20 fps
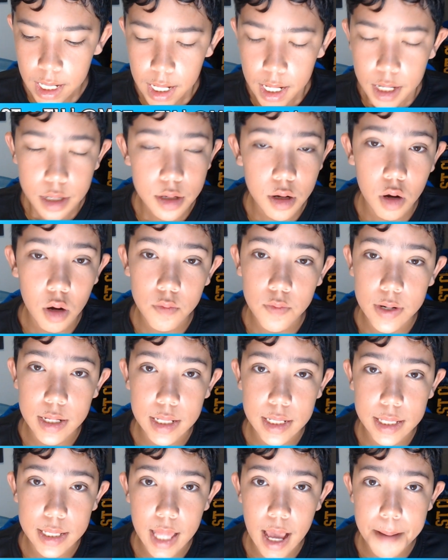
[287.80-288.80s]
Not
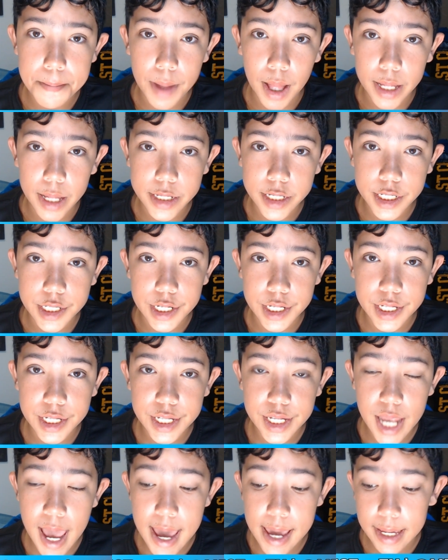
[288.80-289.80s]
really that much to
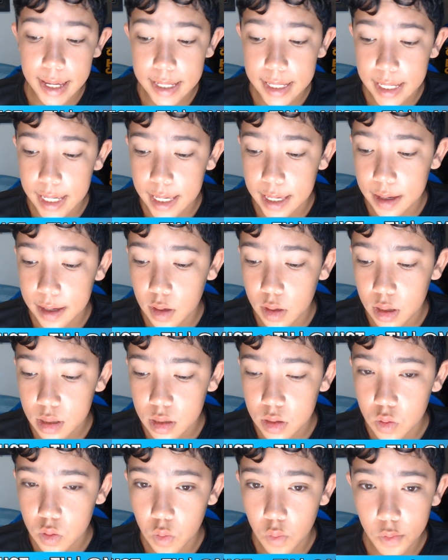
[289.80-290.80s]
say here.
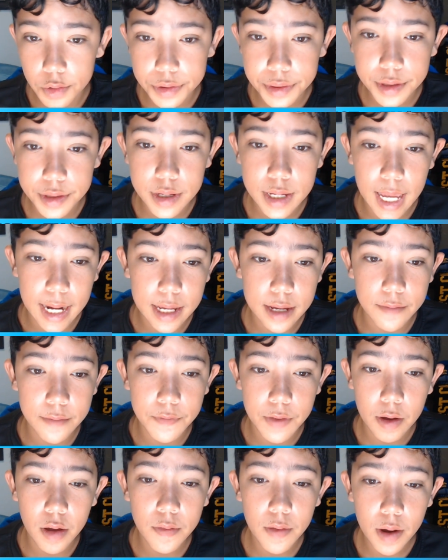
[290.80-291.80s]
North getting a
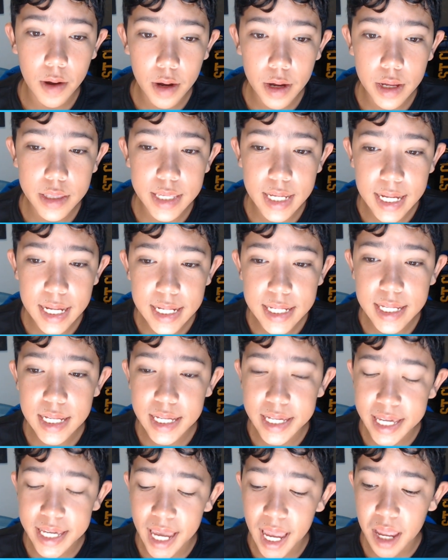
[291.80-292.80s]
very, very
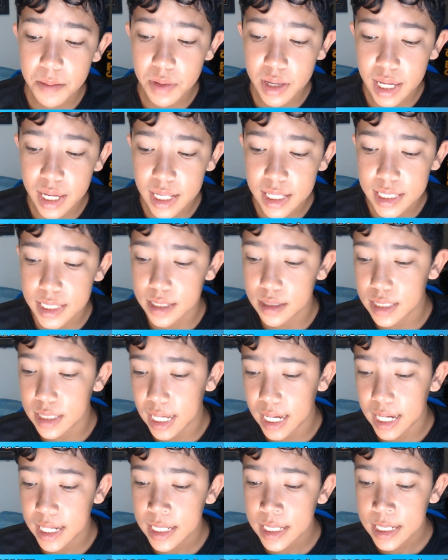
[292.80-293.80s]
decent game against the
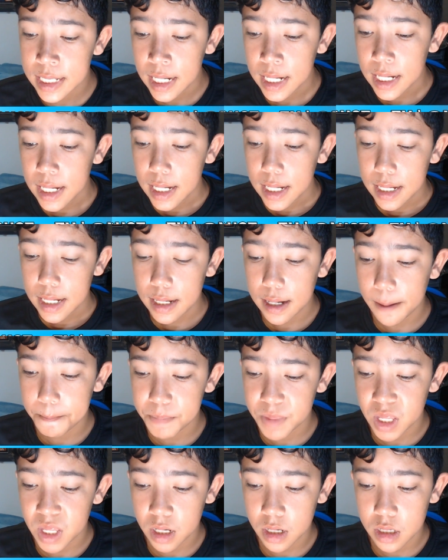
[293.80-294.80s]
D's.
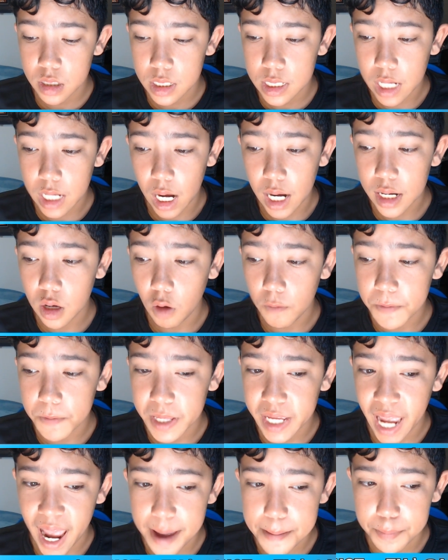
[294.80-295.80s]
Started off the
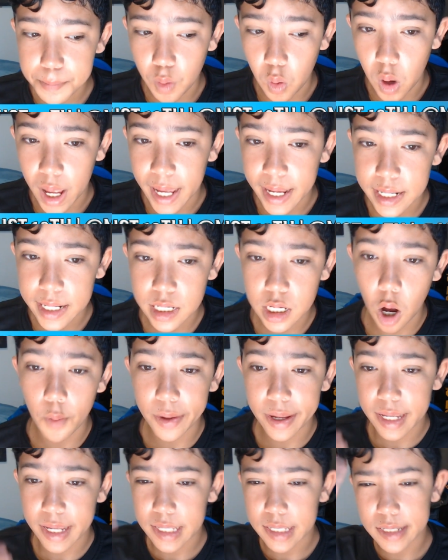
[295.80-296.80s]
game by
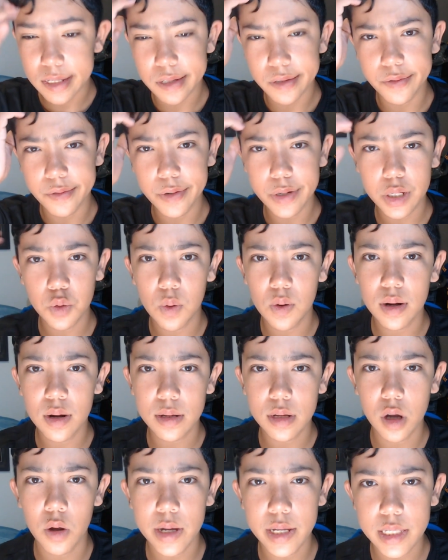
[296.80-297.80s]
going into
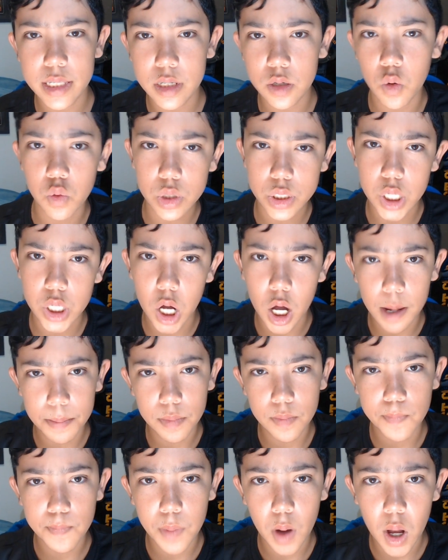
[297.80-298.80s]
quarter
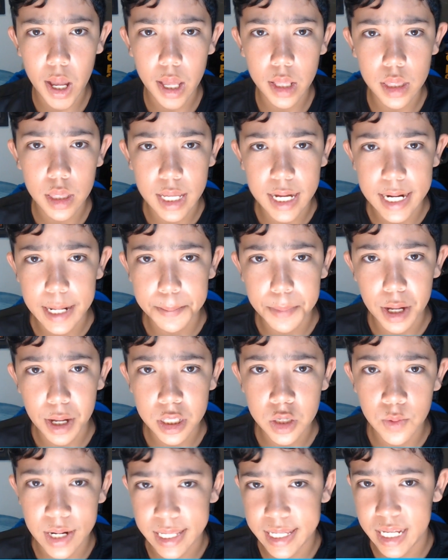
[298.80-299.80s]
time by leading by
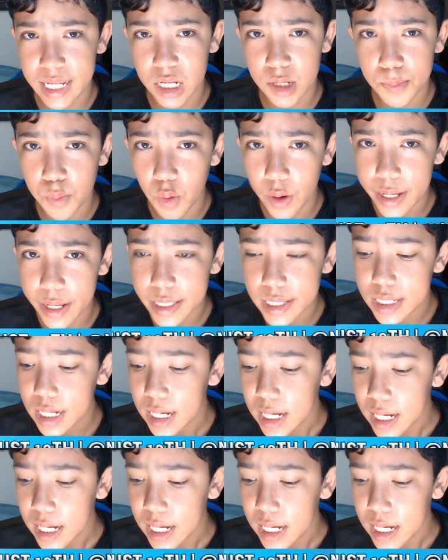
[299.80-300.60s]
26 points,